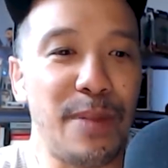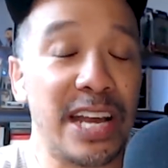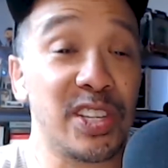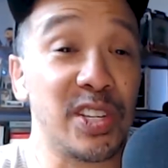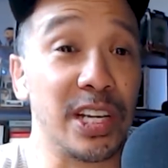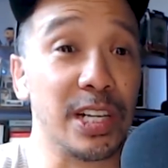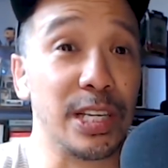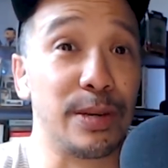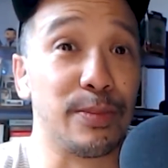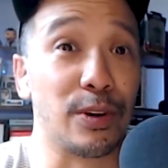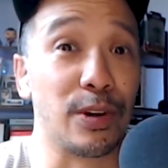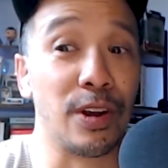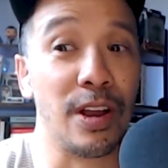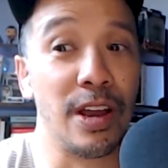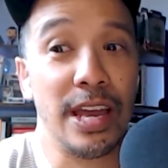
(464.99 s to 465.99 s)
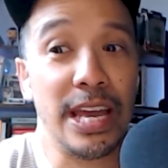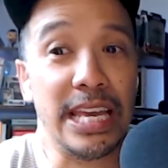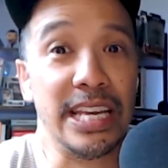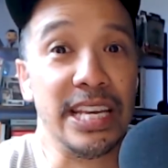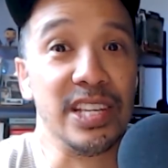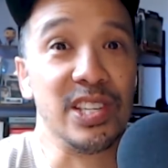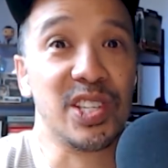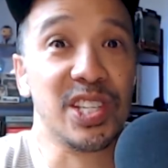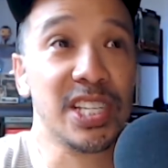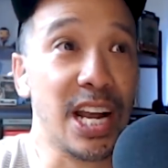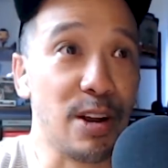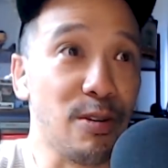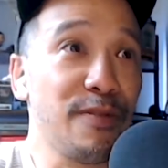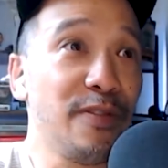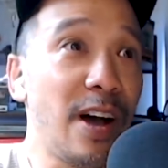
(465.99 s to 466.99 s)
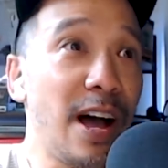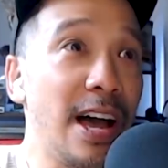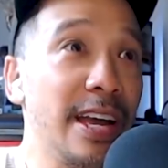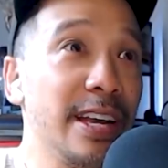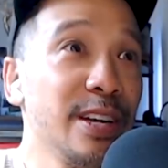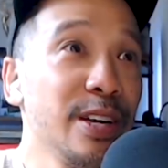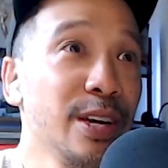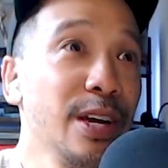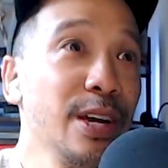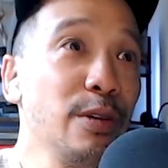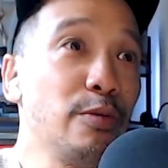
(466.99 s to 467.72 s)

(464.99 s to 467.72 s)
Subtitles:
Maxi Kleber is terrified.